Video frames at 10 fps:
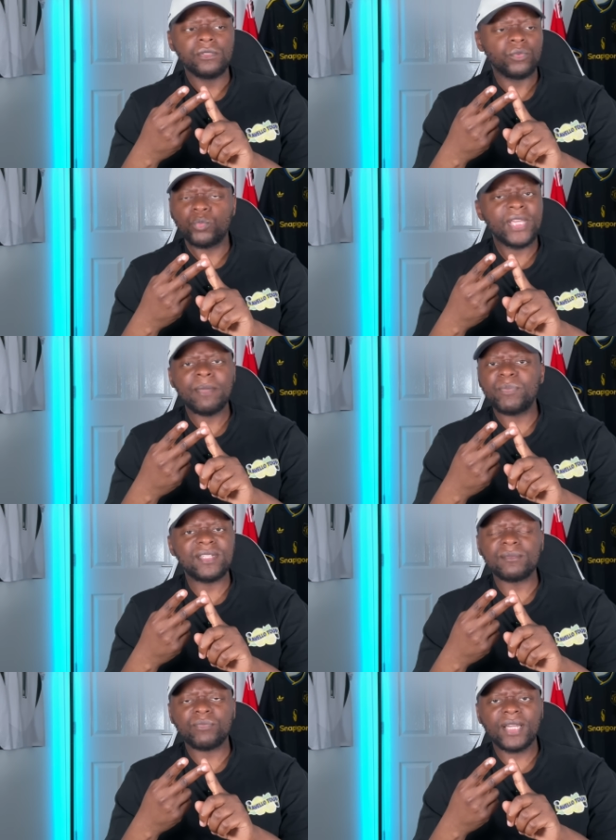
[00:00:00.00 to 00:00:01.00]
We ain't
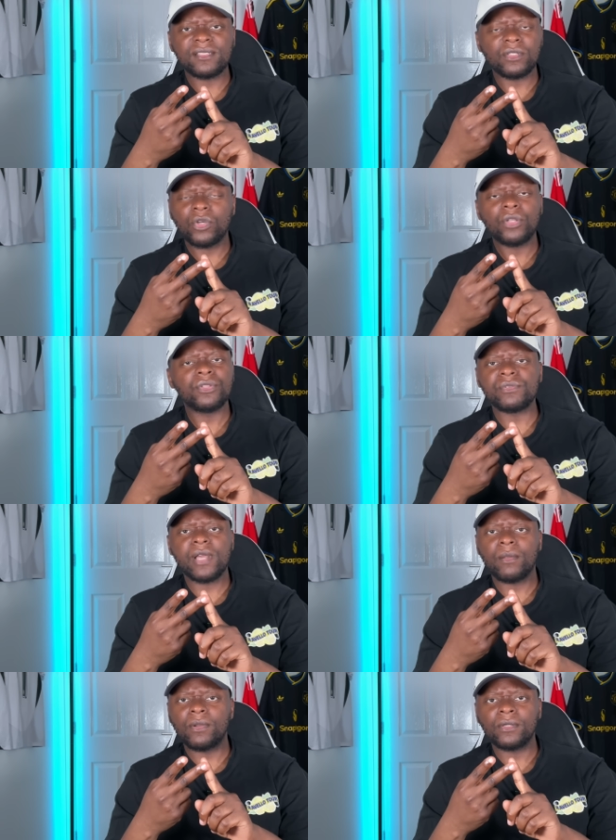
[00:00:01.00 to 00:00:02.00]
beaten Brighton in God knows how
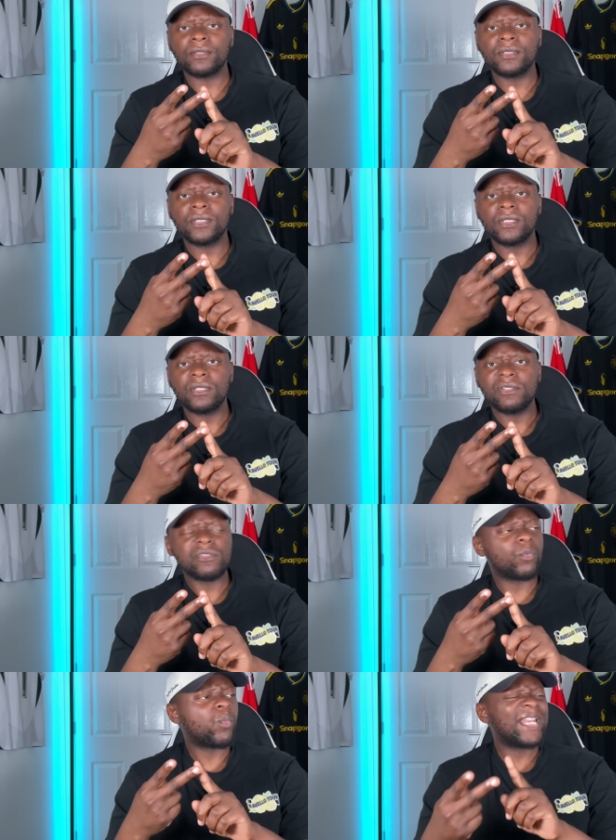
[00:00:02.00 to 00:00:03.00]
long. So
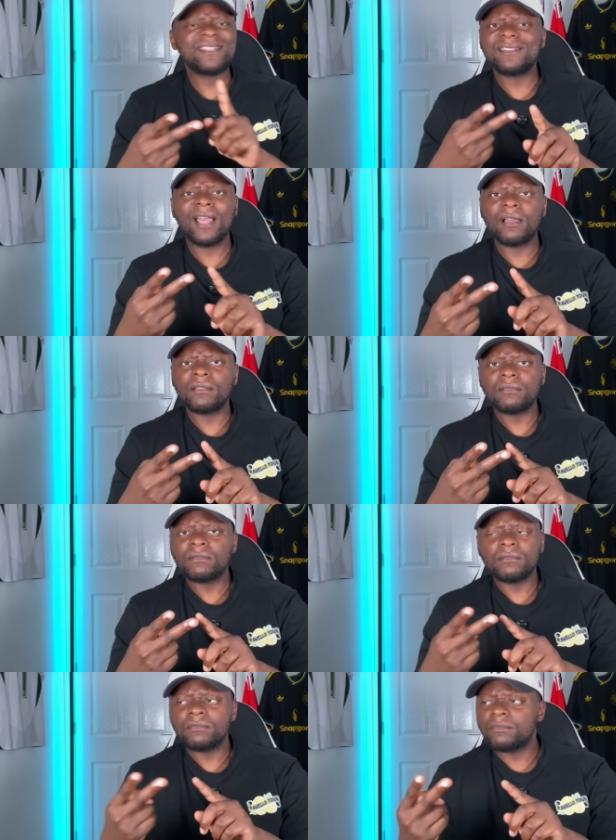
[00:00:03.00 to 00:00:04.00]
when is that
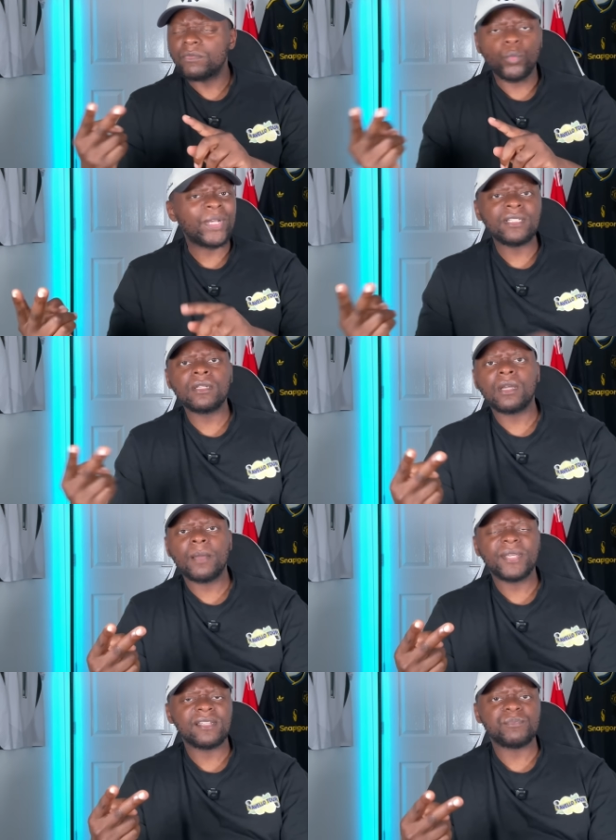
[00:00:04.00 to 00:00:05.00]
win going to come
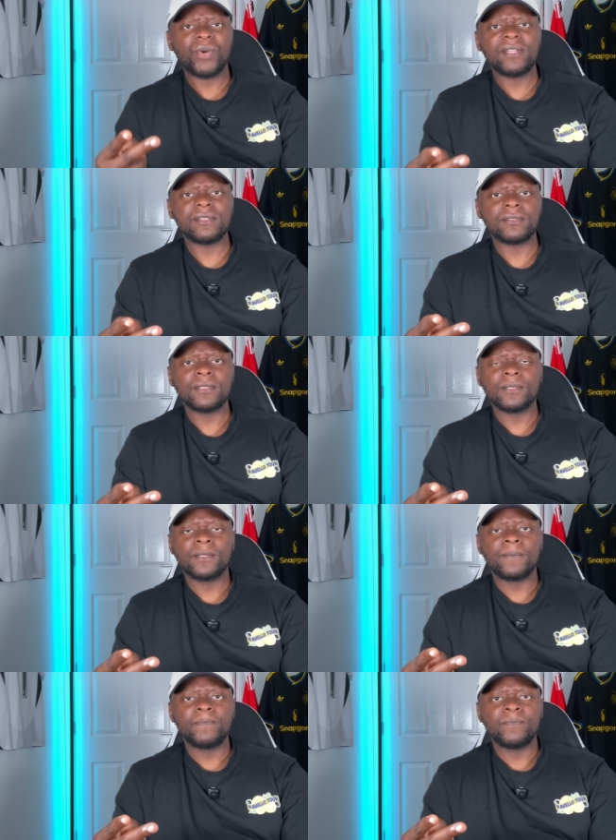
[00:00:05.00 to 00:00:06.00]
against Brighton?
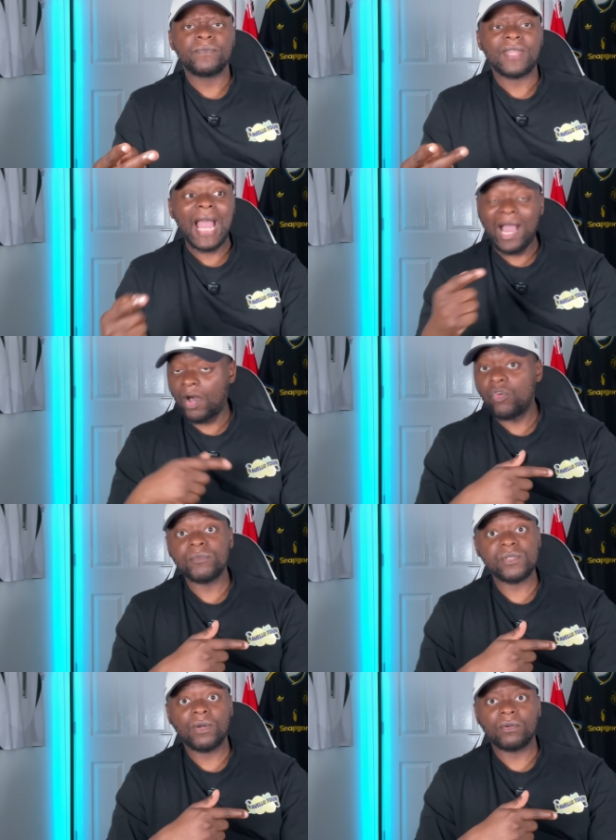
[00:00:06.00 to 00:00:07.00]
At home
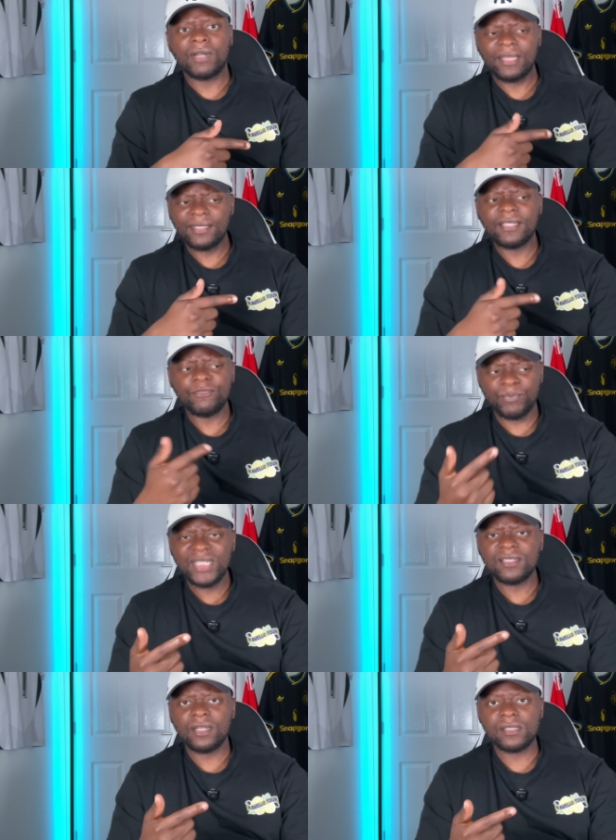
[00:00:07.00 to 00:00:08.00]
as well. I think they've
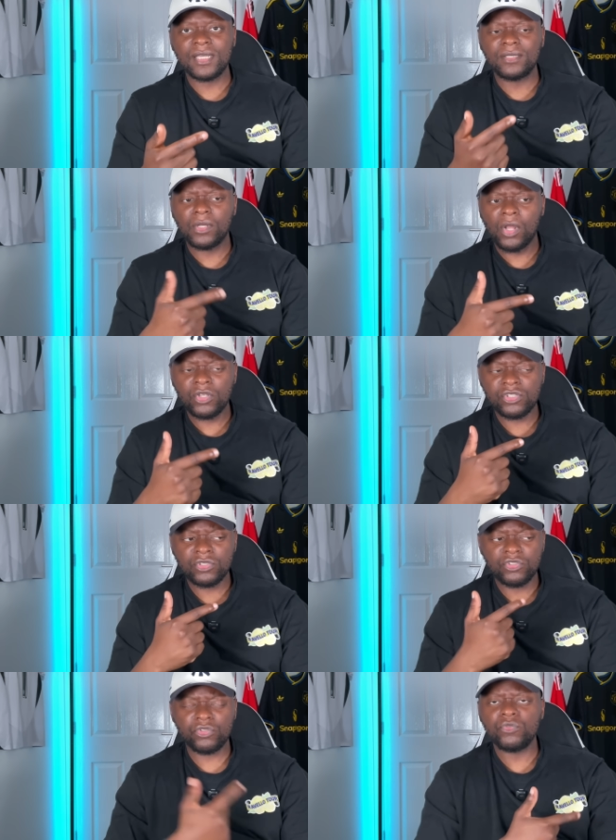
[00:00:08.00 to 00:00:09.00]
beaten us in the last
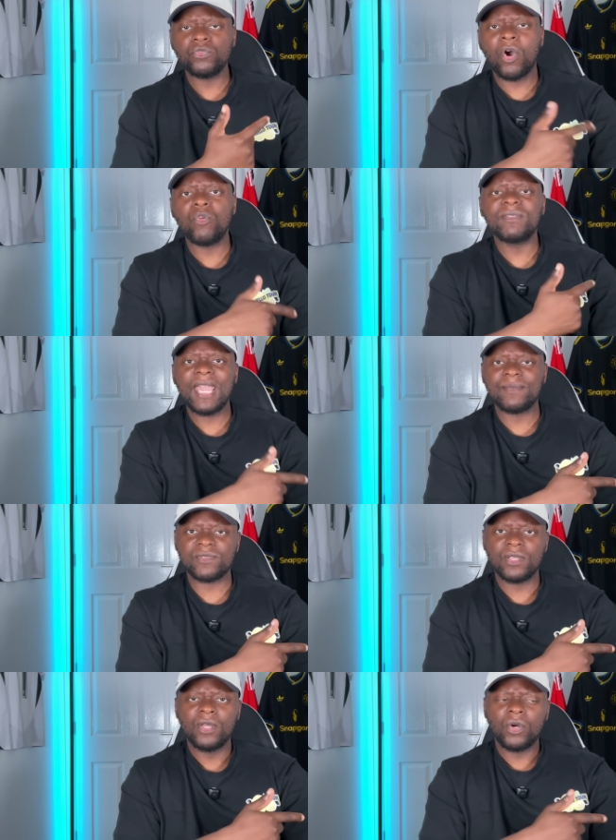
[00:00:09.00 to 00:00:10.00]
2 home games,
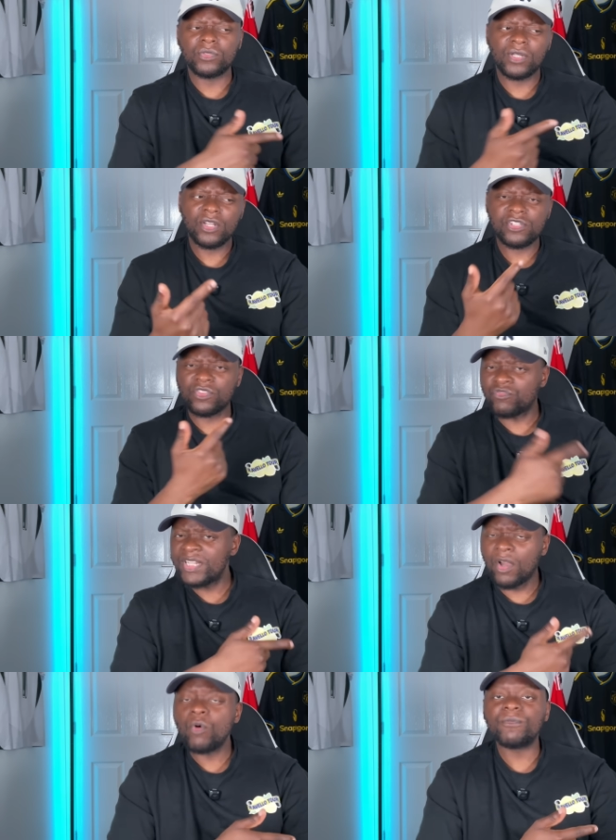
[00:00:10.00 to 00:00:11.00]
or the last 3
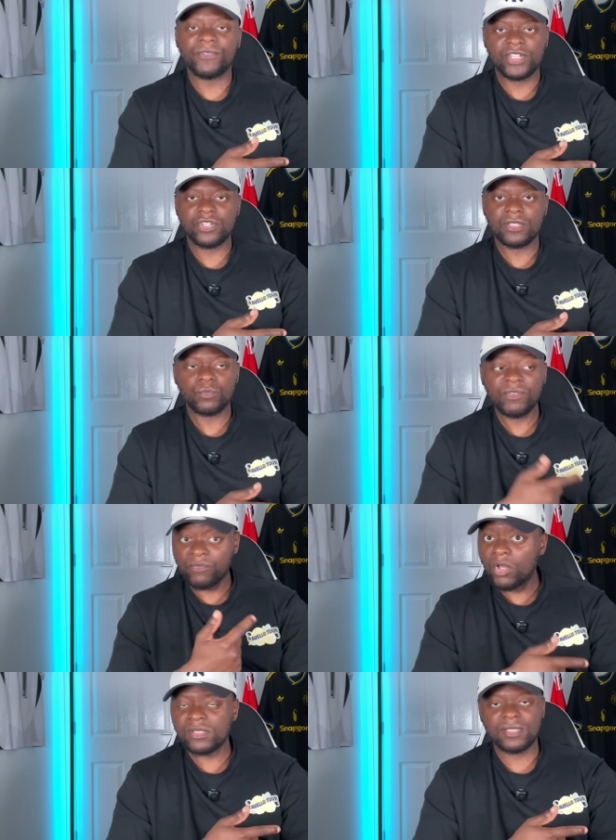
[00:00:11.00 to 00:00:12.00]
home fixtures we've
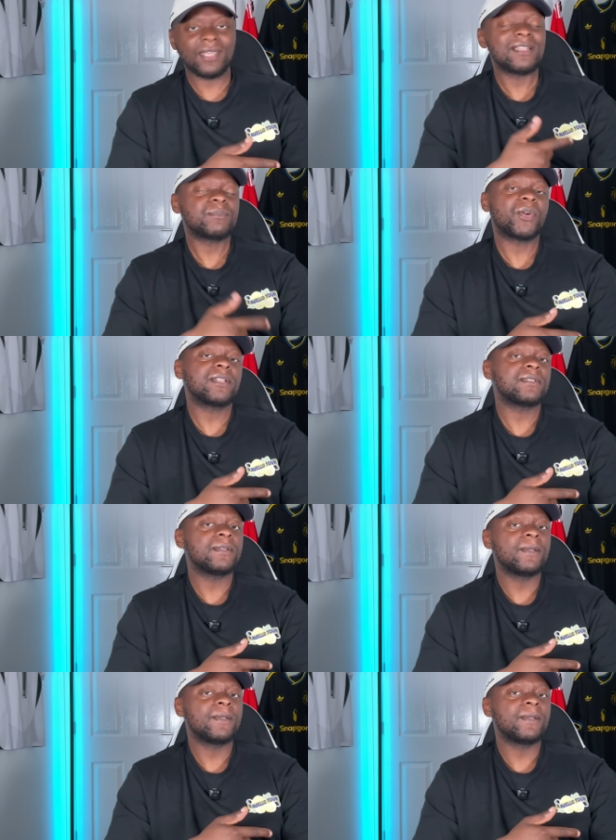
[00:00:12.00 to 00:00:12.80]
lost against Brighton.